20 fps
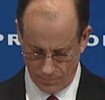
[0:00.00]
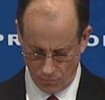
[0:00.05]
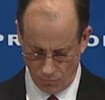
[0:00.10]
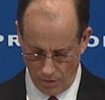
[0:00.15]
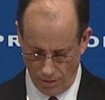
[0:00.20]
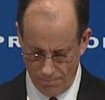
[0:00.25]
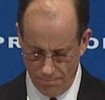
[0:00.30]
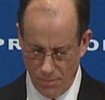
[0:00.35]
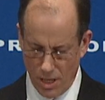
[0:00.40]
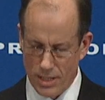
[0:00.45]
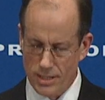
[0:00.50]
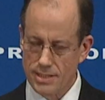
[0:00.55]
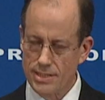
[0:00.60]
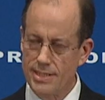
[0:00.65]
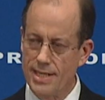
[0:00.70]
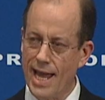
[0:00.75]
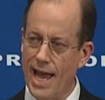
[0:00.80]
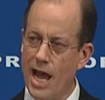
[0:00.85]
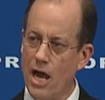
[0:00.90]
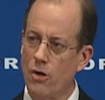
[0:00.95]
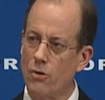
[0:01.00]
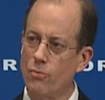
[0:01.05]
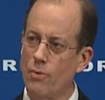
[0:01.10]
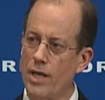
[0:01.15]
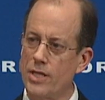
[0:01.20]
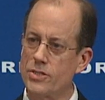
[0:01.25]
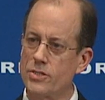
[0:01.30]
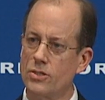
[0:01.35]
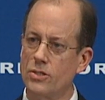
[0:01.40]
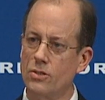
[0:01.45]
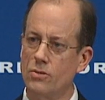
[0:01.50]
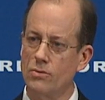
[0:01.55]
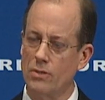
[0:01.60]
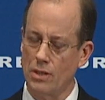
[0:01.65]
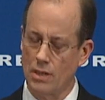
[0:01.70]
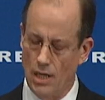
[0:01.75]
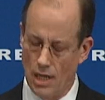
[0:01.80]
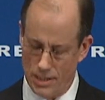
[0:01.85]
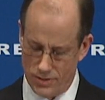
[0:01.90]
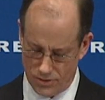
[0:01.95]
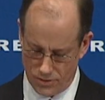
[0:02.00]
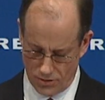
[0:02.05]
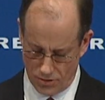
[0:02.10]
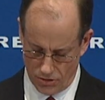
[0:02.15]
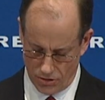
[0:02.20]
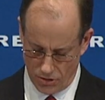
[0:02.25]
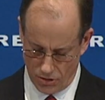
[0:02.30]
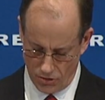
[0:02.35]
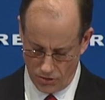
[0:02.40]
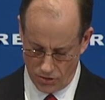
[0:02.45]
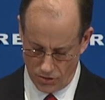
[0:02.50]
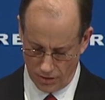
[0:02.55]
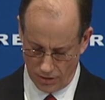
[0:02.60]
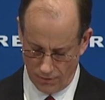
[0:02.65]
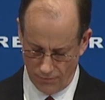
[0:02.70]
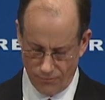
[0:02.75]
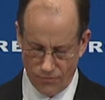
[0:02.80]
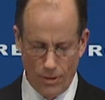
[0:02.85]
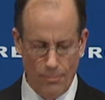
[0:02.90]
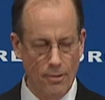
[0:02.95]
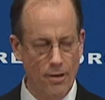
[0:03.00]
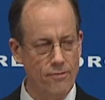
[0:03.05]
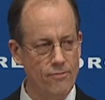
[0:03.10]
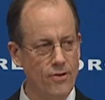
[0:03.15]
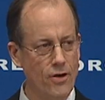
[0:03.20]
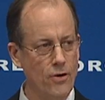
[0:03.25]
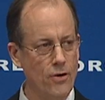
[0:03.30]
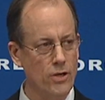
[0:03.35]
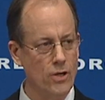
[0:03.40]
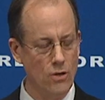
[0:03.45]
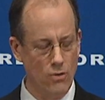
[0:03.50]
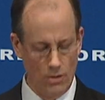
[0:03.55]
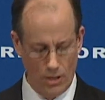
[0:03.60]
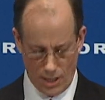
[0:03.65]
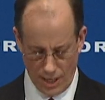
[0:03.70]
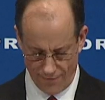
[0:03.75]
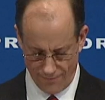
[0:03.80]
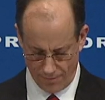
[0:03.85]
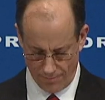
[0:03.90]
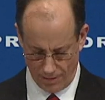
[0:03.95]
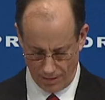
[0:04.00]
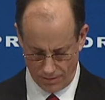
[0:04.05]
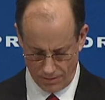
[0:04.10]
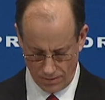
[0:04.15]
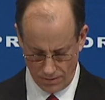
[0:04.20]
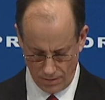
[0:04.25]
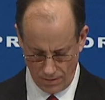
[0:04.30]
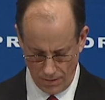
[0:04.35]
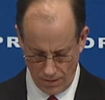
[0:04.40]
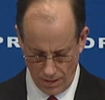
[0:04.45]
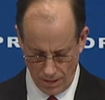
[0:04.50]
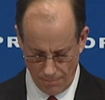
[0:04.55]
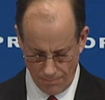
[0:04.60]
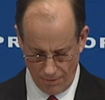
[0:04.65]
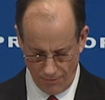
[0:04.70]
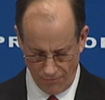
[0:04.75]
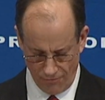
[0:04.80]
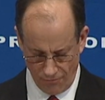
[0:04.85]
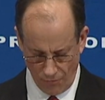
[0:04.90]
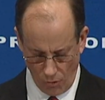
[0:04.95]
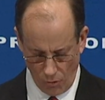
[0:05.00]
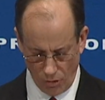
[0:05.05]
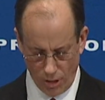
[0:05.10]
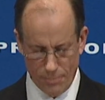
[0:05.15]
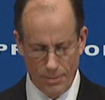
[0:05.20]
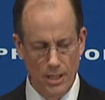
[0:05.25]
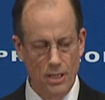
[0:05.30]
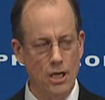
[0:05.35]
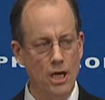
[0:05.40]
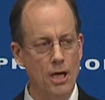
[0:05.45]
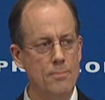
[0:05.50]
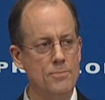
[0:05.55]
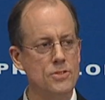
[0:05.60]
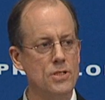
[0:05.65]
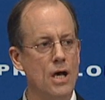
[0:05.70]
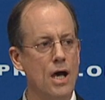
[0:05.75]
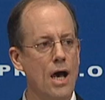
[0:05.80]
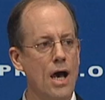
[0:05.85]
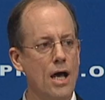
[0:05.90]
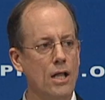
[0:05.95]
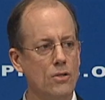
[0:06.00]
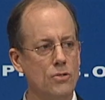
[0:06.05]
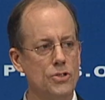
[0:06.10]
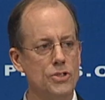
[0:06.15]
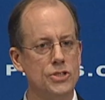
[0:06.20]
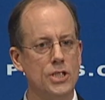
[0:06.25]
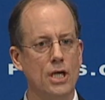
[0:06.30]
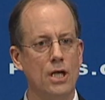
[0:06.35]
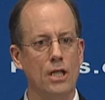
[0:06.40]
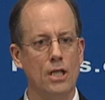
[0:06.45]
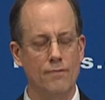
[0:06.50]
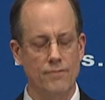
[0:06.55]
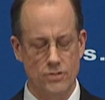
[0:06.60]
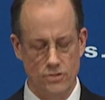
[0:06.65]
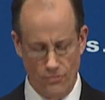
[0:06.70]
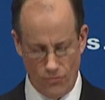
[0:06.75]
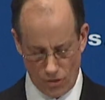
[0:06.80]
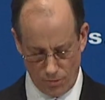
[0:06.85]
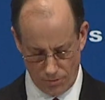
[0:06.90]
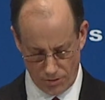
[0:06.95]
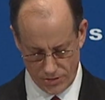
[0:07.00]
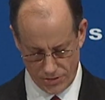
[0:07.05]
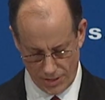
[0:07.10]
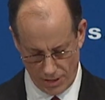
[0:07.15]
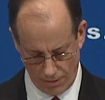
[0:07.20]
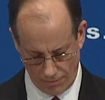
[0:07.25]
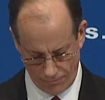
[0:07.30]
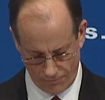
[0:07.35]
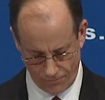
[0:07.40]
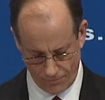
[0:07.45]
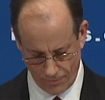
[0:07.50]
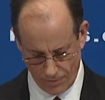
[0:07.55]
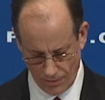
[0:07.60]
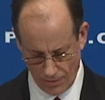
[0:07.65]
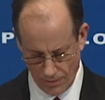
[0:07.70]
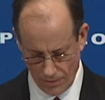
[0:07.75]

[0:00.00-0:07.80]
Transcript: We must now rescue the Constitution from our very own government before it becomes a hollow shell of its former self.